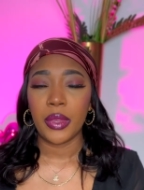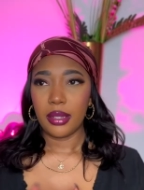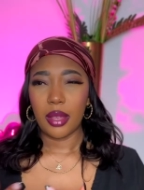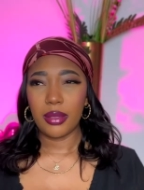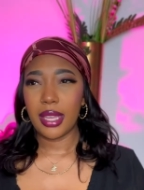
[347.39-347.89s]

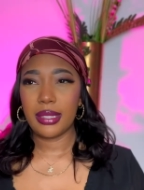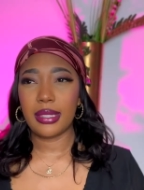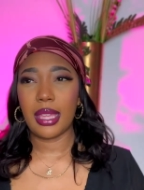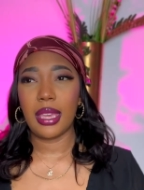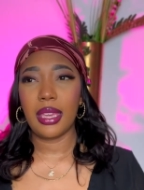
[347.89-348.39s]
now let's
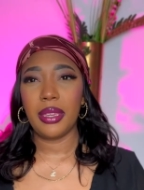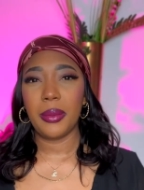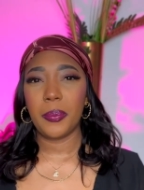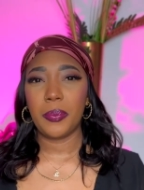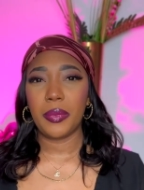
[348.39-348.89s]

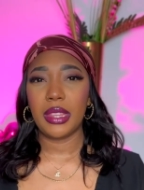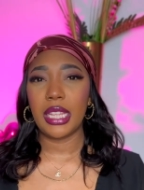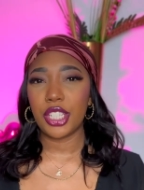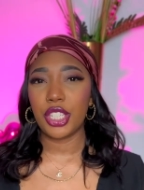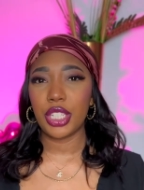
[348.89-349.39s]
say
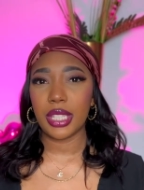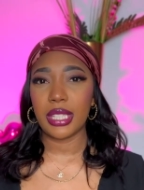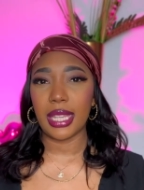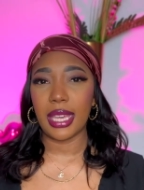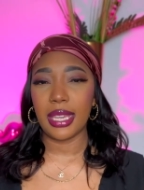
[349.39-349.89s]
let's
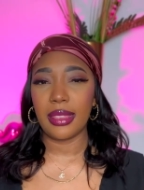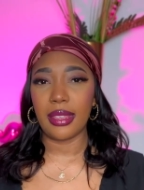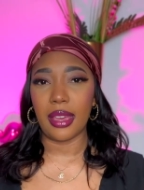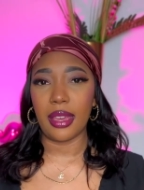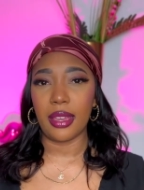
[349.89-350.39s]
just say
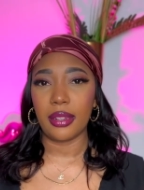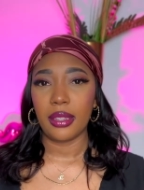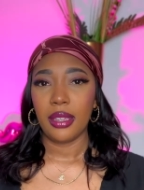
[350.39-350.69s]
that